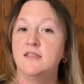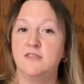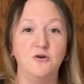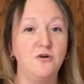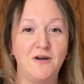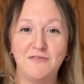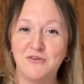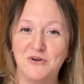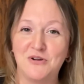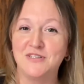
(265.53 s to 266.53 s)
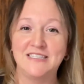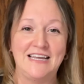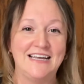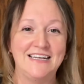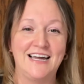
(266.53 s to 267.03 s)
They'll go after girls
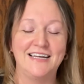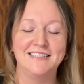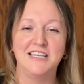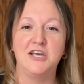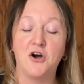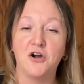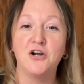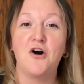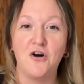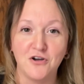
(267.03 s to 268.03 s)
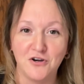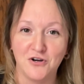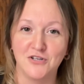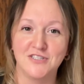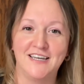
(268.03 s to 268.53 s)
and guys. They are call
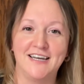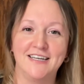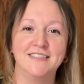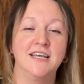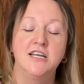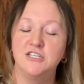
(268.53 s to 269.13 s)
girls, guys.